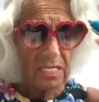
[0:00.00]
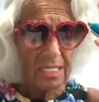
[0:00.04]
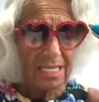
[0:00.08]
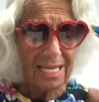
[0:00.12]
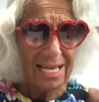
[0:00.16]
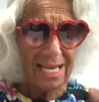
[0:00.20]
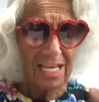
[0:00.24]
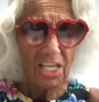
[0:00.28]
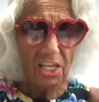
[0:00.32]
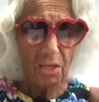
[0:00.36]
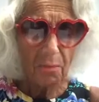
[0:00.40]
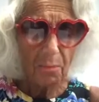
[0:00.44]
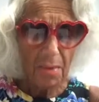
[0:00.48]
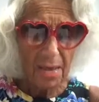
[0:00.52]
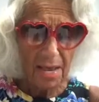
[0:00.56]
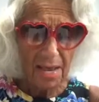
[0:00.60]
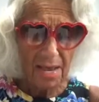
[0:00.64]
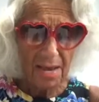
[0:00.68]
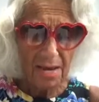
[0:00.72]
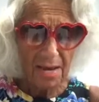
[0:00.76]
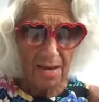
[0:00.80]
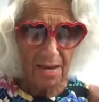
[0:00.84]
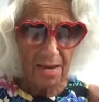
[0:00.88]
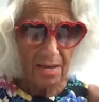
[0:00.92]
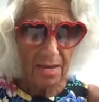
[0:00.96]

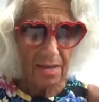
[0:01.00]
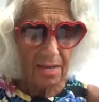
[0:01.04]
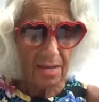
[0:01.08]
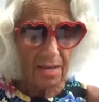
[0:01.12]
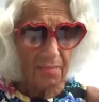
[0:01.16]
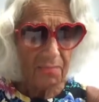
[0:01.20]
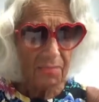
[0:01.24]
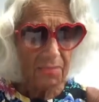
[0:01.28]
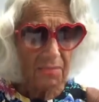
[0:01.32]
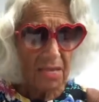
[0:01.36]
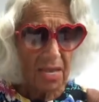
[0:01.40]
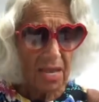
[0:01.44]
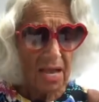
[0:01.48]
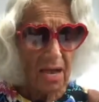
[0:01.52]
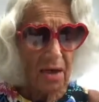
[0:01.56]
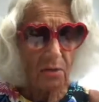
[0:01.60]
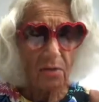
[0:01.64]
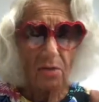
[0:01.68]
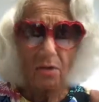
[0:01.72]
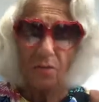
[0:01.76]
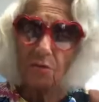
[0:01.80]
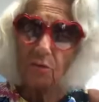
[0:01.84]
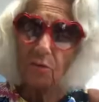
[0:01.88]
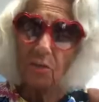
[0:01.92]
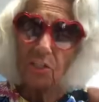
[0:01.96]
deathbed
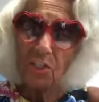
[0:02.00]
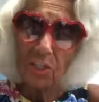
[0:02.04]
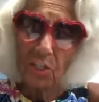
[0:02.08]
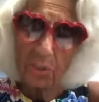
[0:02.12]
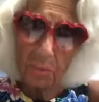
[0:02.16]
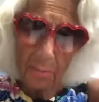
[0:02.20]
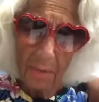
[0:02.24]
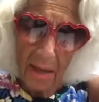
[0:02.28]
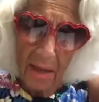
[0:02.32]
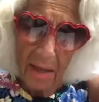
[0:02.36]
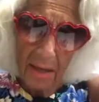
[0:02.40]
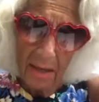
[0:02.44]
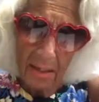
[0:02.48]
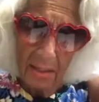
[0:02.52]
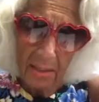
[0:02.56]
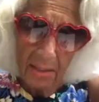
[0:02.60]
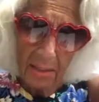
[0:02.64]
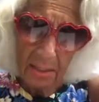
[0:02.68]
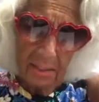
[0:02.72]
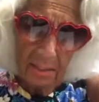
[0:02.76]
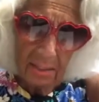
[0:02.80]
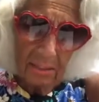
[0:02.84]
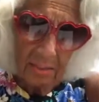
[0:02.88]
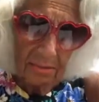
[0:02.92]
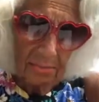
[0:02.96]
out of
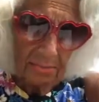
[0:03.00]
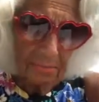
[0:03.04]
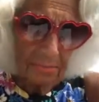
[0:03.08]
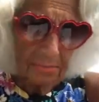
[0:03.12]
respect,